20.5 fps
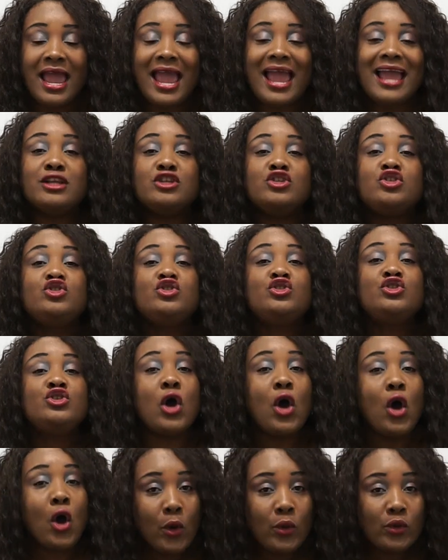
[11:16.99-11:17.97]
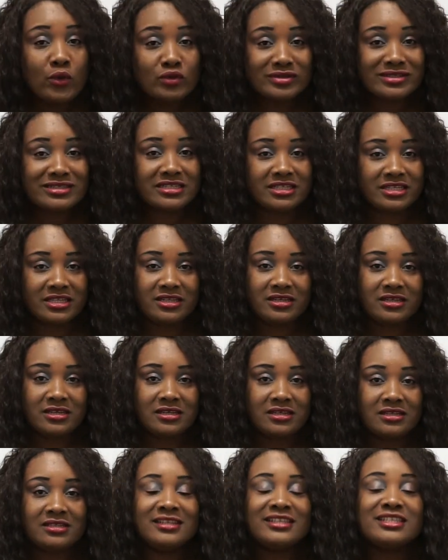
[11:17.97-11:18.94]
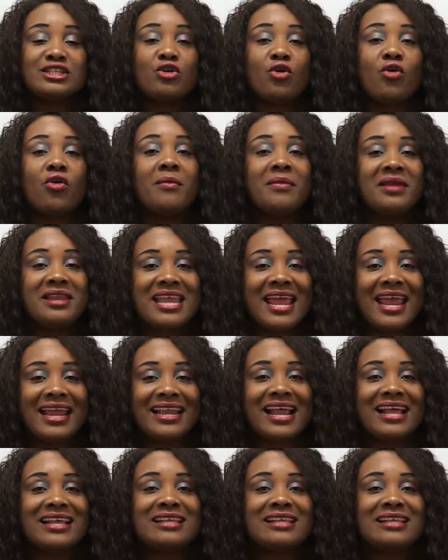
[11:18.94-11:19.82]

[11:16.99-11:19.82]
And don't discriminate